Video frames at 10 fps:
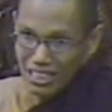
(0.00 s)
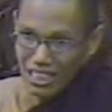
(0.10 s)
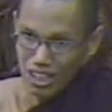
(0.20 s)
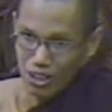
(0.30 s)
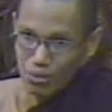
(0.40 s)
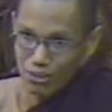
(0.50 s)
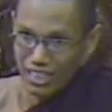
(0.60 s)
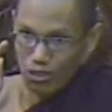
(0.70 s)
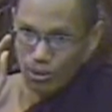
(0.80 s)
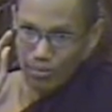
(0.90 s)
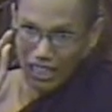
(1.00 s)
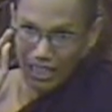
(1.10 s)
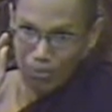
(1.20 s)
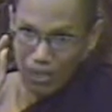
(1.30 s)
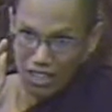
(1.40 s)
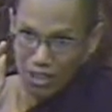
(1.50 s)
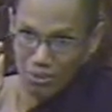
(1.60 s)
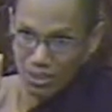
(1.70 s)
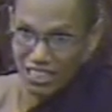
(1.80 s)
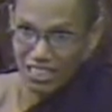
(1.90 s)
uh, object, vipaka mind
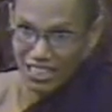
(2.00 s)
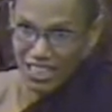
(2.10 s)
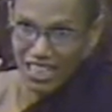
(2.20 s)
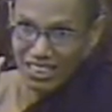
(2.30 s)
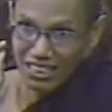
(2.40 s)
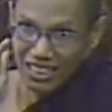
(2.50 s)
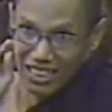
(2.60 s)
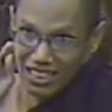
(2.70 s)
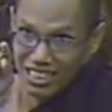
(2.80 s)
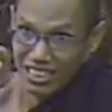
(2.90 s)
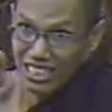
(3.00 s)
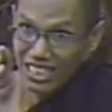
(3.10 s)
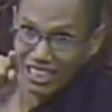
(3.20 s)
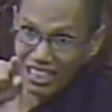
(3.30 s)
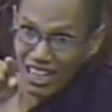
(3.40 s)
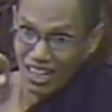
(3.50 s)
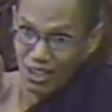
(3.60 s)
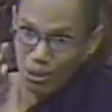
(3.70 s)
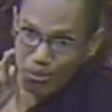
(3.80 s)
object is like just seeing color